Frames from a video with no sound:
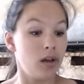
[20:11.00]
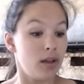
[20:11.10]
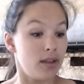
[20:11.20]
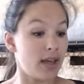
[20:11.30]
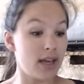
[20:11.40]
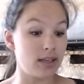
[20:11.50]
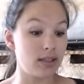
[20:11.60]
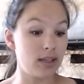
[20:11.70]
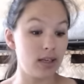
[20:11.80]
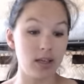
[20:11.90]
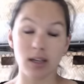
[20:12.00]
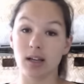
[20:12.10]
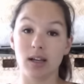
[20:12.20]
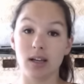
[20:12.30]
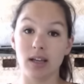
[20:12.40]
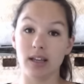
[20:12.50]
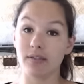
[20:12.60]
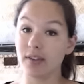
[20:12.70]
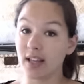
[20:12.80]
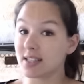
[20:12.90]
then
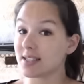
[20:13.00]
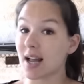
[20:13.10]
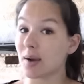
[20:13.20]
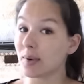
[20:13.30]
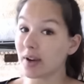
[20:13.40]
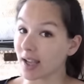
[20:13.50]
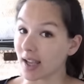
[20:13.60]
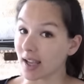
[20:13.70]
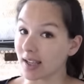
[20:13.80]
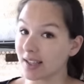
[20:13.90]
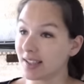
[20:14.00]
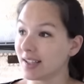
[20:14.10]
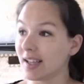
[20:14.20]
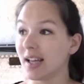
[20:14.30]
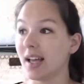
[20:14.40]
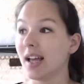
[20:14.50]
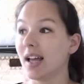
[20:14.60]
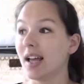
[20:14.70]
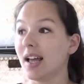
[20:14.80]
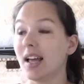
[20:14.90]
if it's not working,
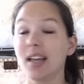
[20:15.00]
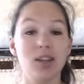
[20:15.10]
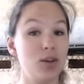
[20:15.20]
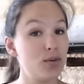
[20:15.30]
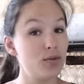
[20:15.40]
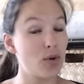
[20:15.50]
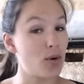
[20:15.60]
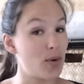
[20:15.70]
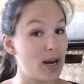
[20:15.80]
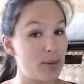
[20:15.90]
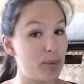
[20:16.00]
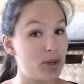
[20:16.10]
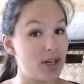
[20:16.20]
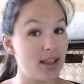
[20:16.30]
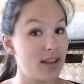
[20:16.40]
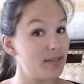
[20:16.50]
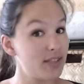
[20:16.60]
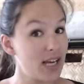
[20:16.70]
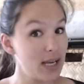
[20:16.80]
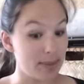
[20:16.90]
you've already put a lot of
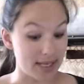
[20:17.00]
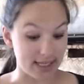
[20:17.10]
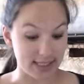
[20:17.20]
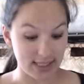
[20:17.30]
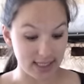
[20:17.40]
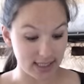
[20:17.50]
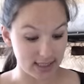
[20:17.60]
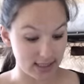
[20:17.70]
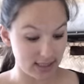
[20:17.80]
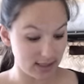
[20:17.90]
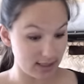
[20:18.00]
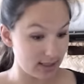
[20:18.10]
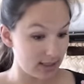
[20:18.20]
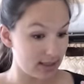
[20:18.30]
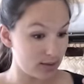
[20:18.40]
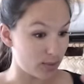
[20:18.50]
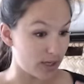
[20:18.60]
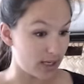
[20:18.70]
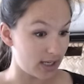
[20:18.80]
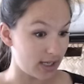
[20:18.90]
time in it. And in this
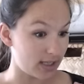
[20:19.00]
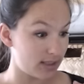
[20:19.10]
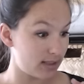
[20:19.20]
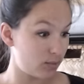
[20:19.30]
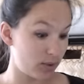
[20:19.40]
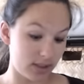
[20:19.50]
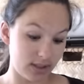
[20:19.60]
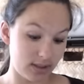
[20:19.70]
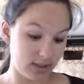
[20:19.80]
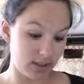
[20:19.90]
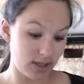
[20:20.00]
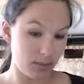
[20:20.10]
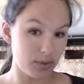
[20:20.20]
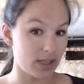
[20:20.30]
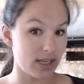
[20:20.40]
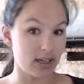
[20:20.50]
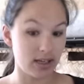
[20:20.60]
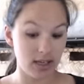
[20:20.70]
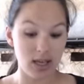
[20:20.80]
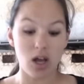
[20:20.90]
way, I was like,
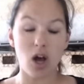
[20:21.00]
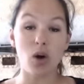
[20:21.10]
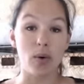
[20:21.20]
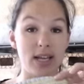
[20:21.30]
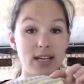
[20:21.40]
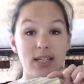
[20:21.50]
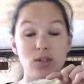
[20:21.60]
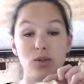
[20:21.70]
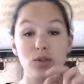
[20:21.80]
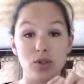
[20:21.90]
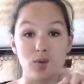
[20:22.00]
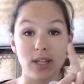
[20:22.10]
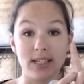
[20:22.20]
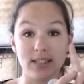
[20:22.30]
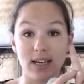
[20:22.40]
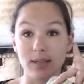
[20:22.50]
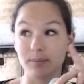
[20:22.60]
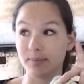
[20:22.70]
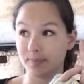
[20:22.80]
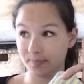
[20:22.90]
oh, and I told you last
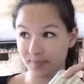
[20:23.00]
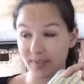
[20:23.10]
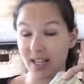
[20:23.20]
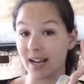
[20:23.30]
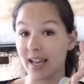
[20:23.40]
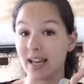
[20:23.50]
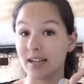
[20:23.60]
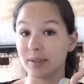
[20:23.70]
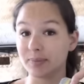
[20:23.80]
time that I